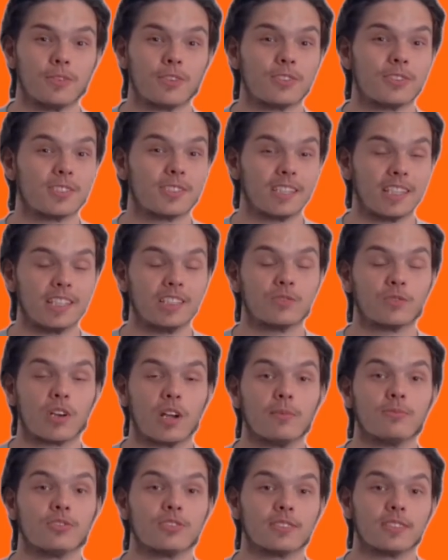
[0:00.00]
There's scenes where
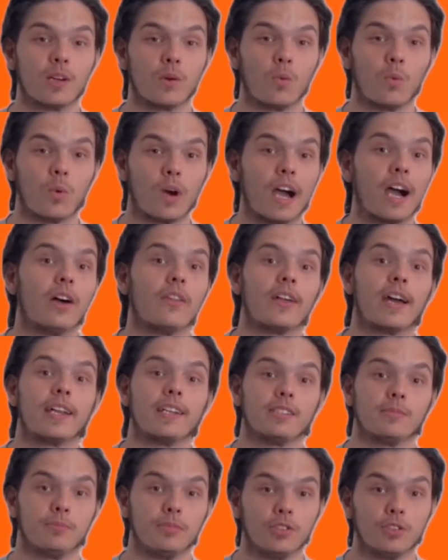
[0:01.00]
I'm just like, wow, that
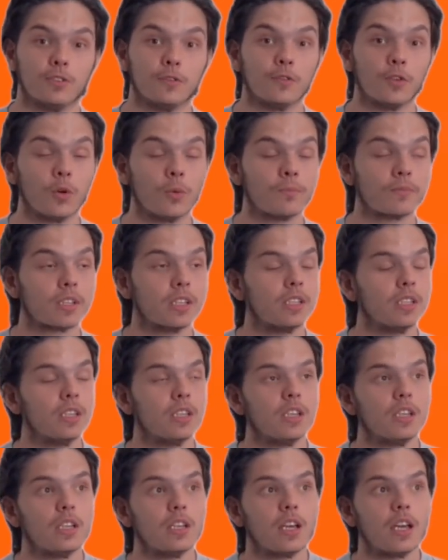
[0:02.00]
is beautiful.
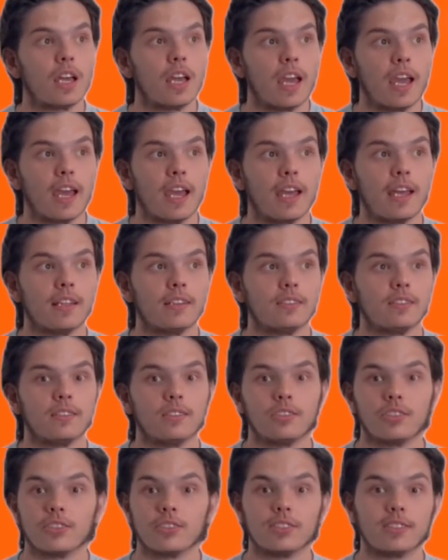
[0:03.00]
And
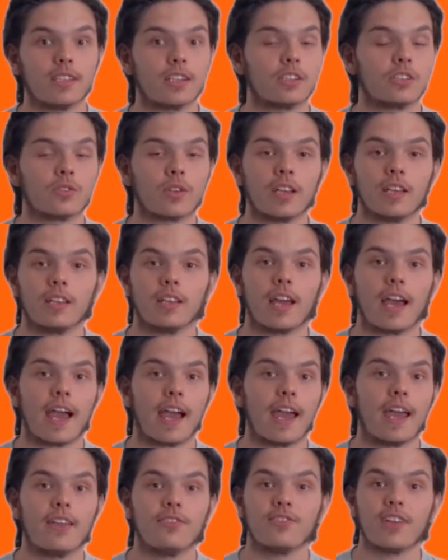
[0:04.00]
just a great,
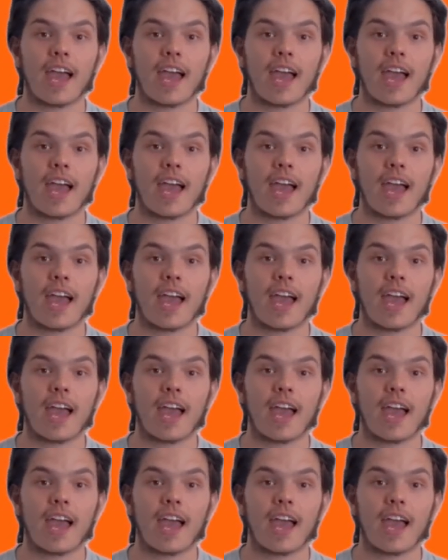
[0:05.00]
and